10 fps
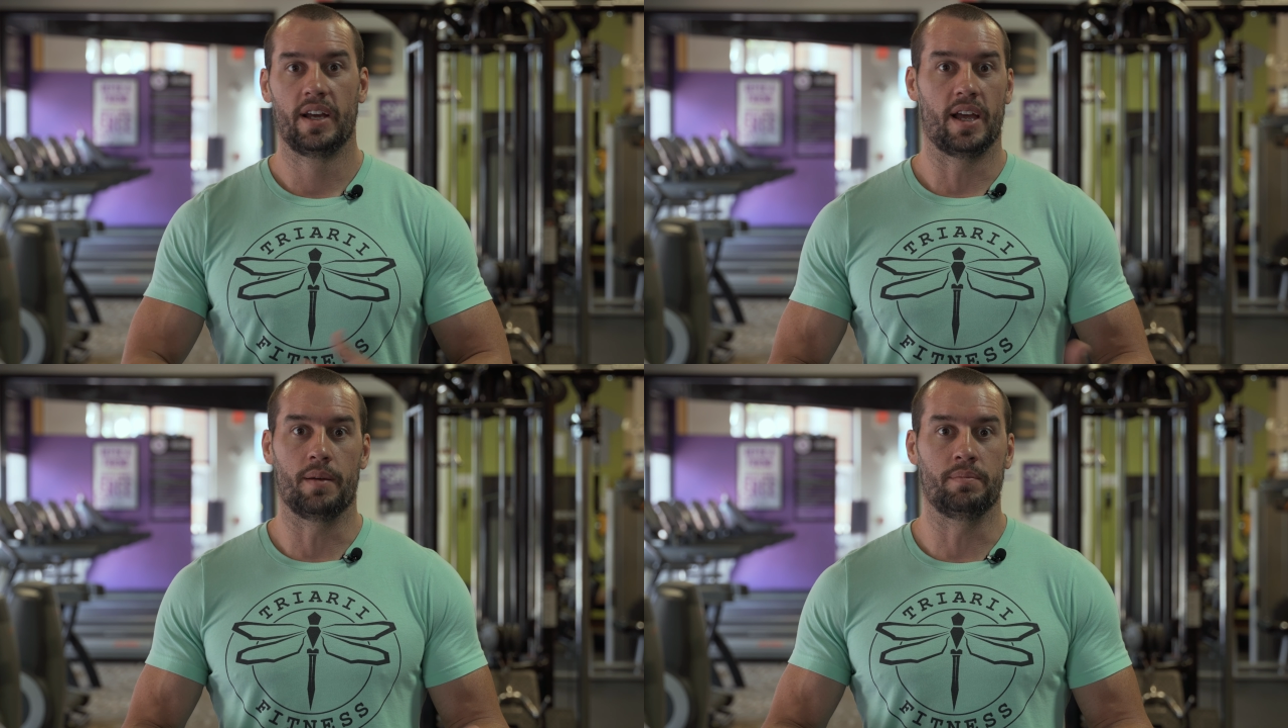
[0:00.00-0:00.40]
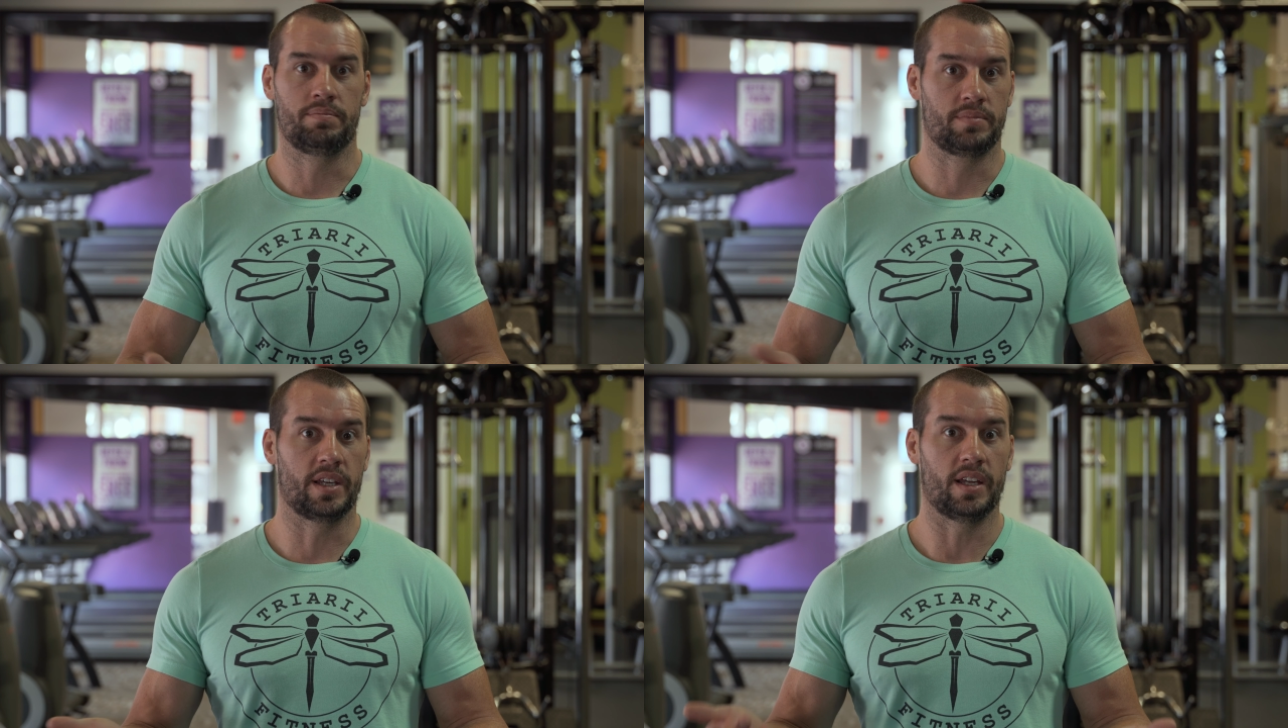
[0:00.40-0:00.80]
and
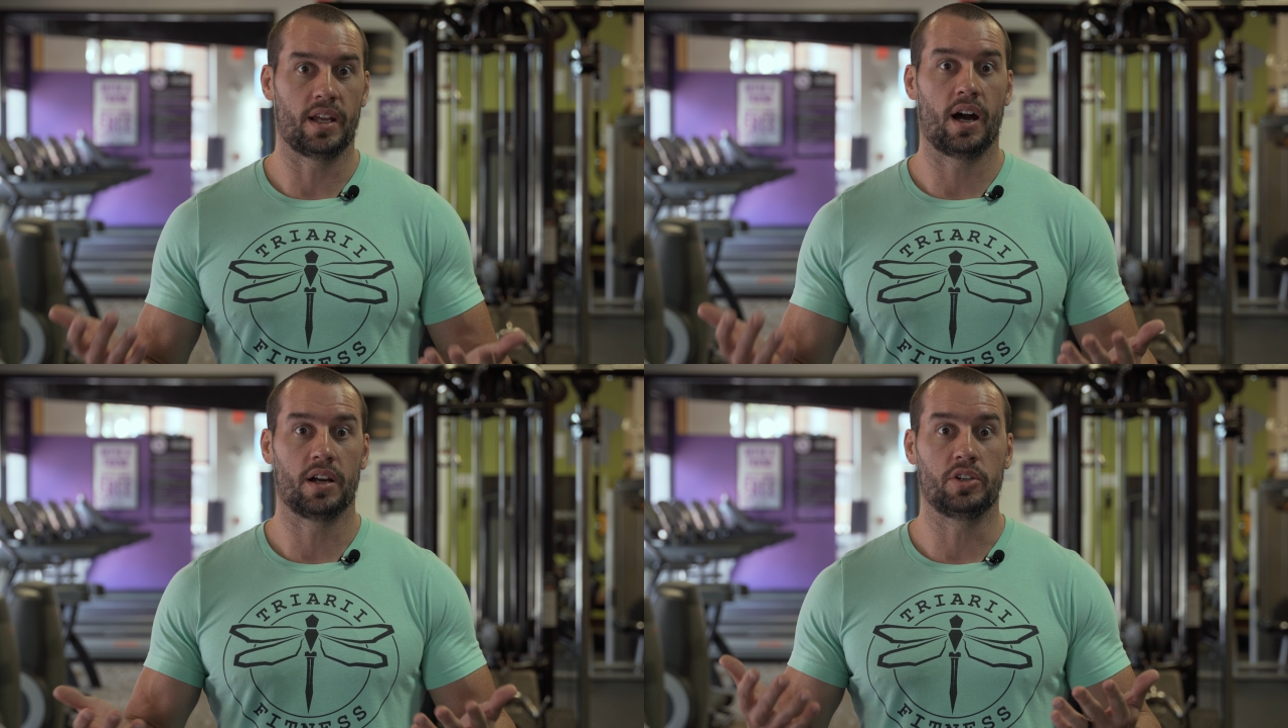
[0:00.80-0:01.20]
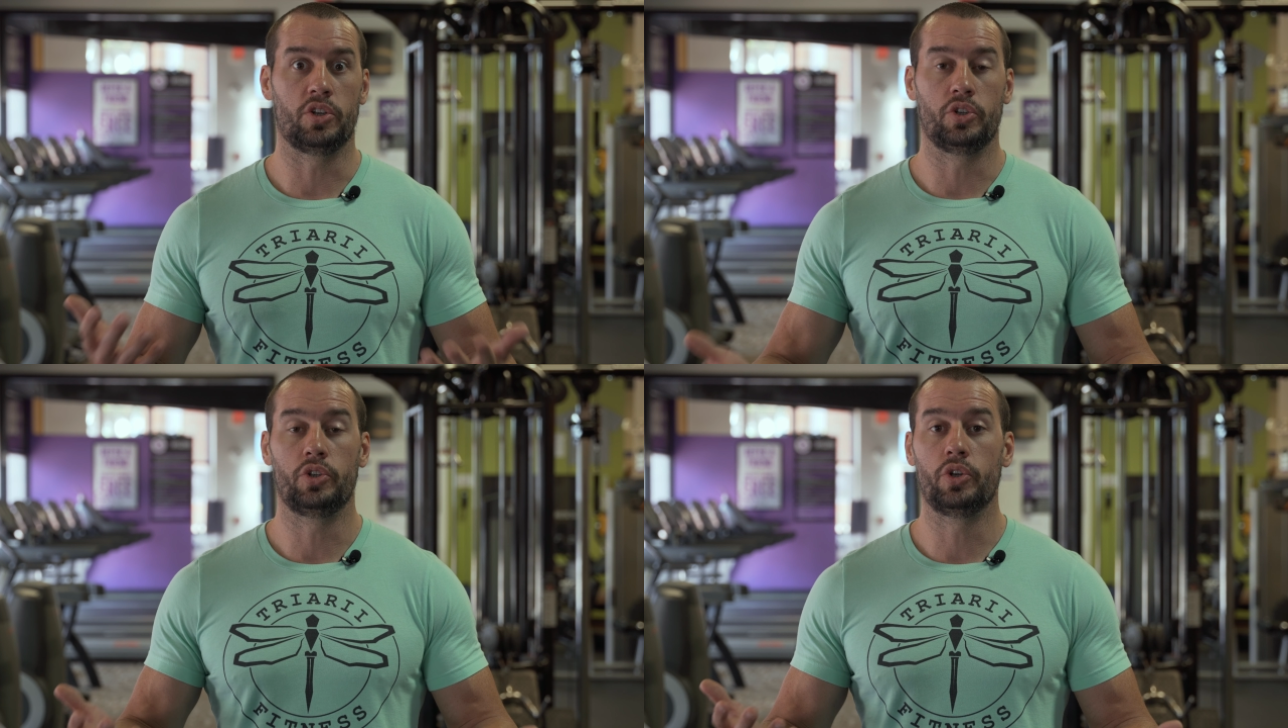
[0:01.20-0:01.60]
get a
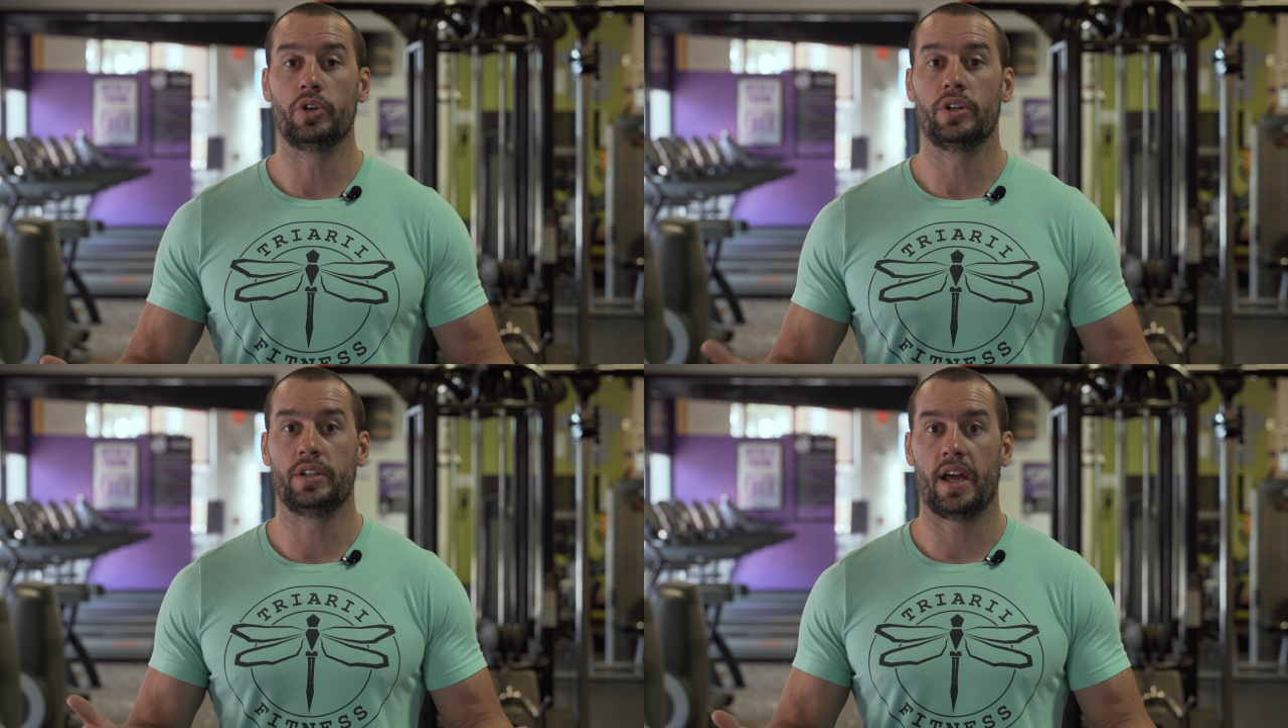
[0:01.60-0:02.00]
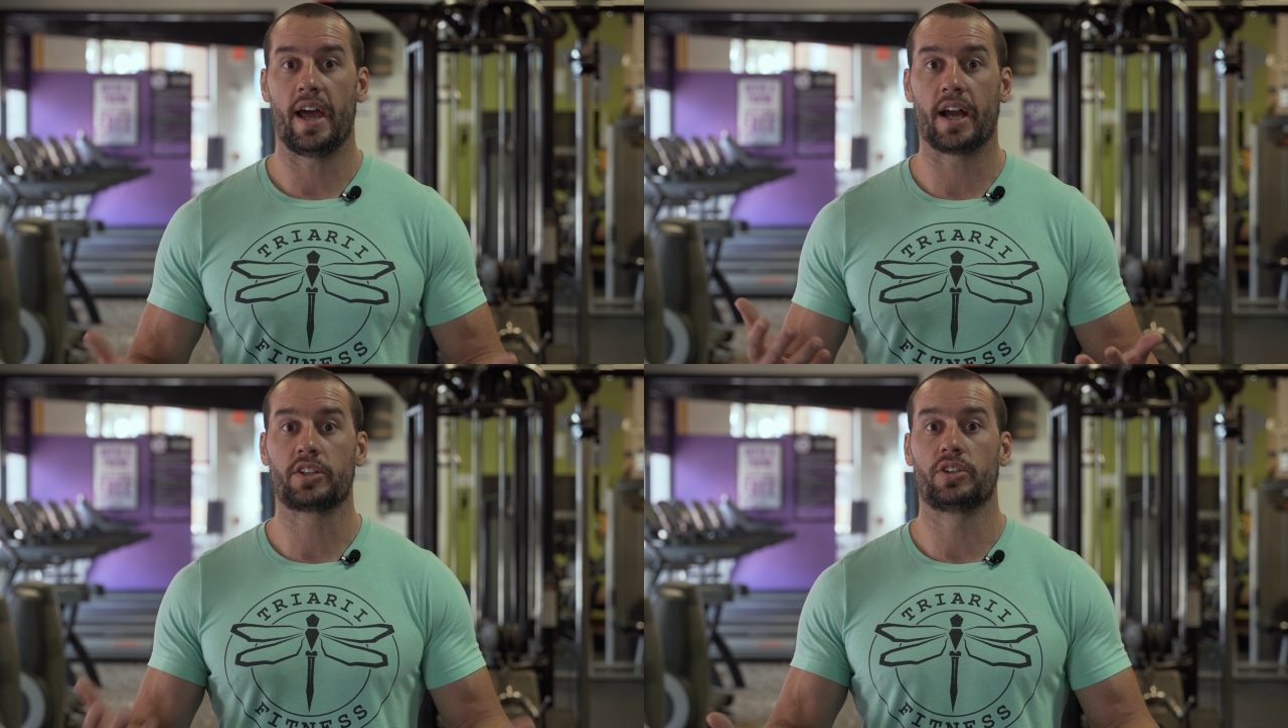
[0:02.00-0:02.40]
good
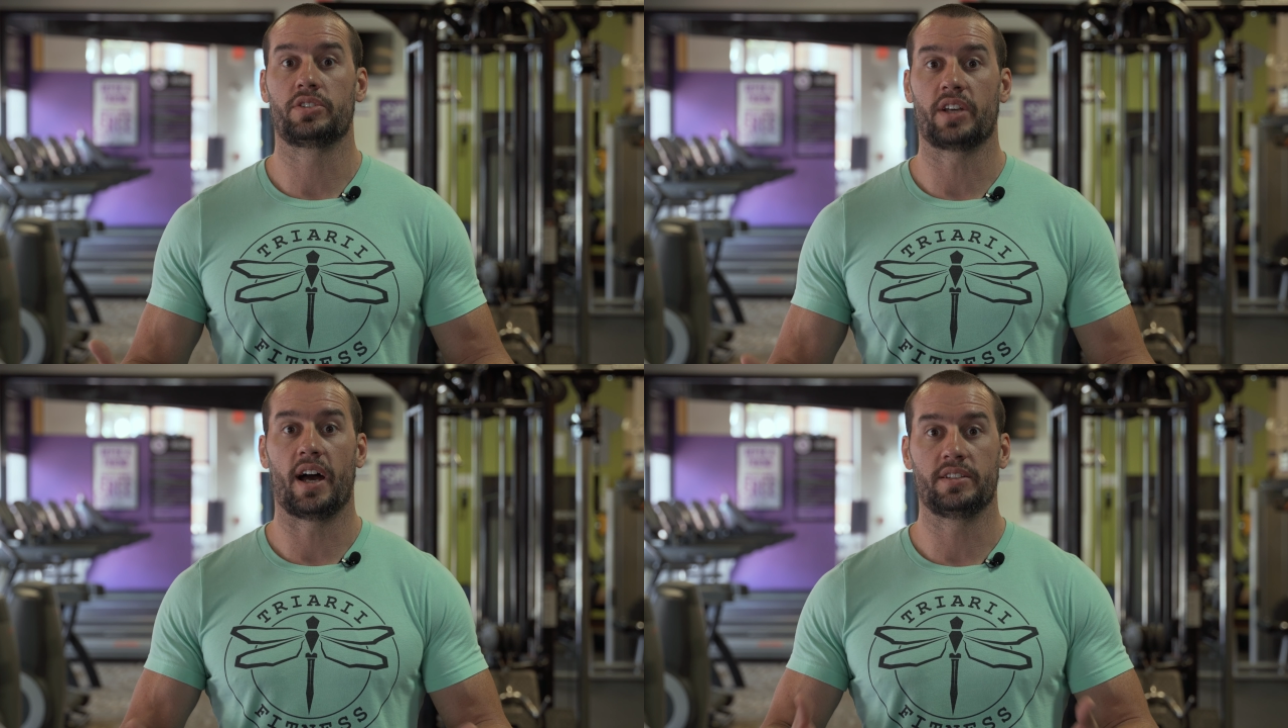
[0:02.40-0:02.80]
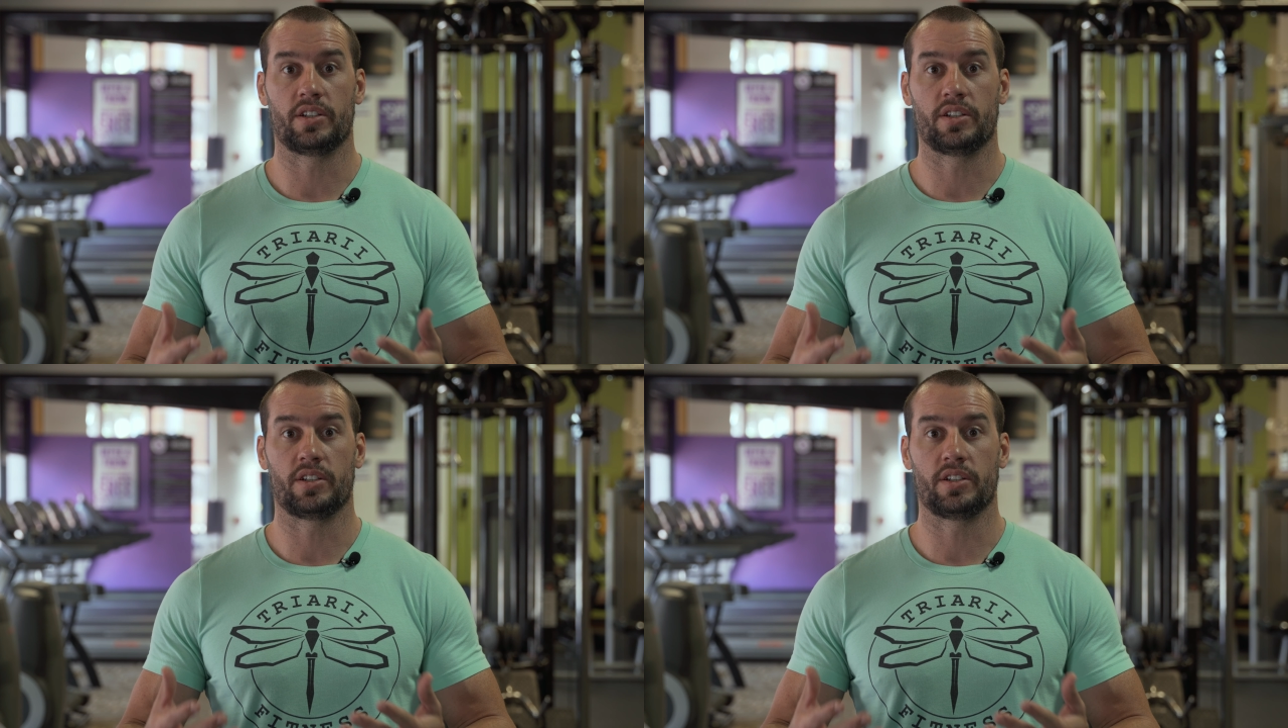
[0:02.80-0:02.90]
exercise,